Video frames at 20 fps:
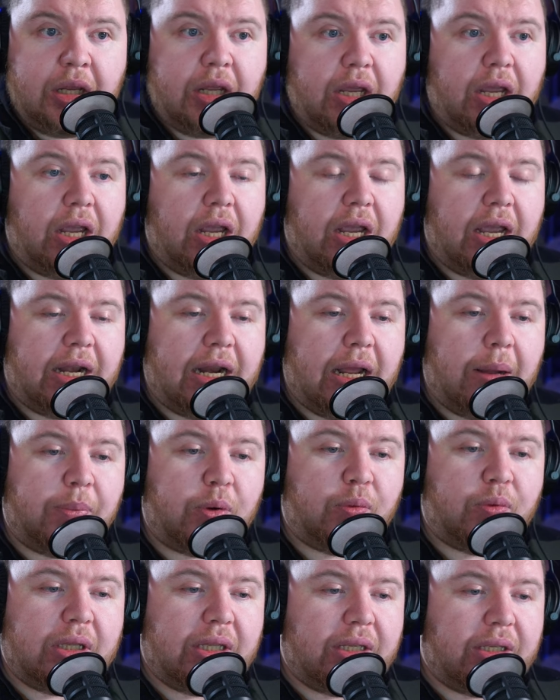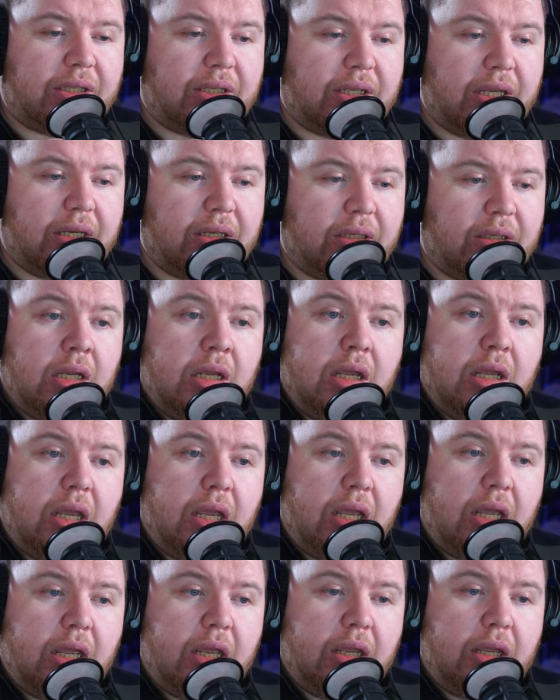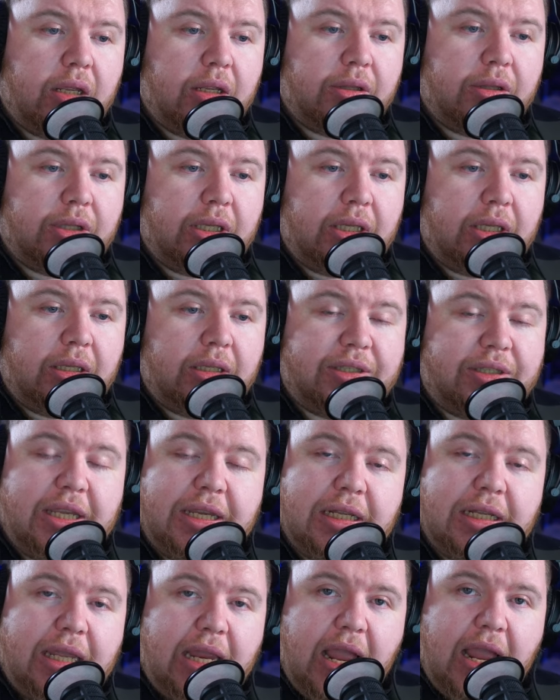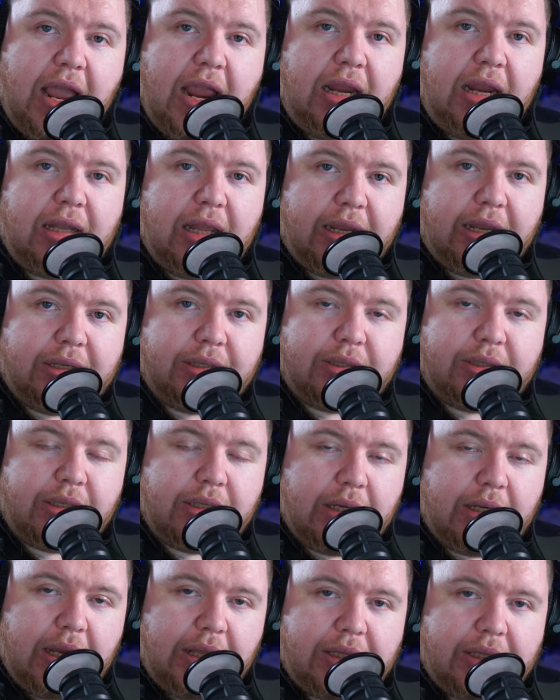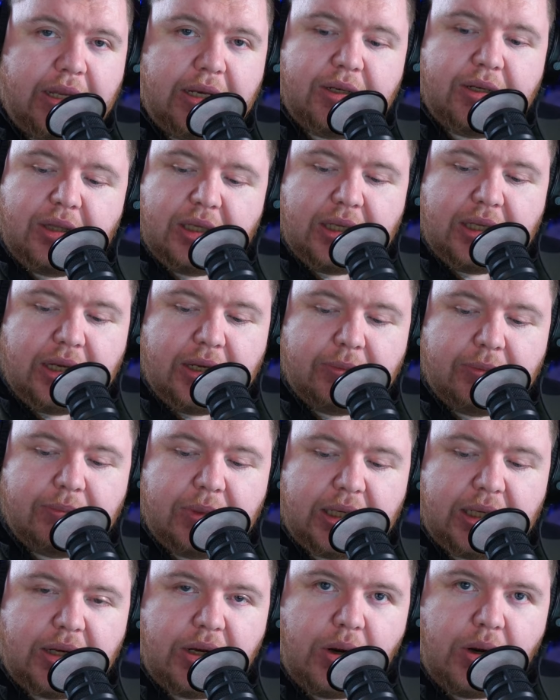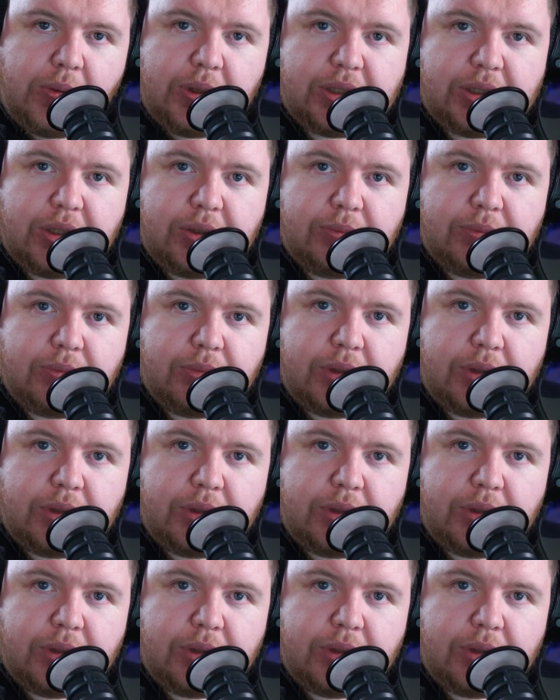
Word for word: And I'll be releasing the yearly highlights at the end of the year, like I always do.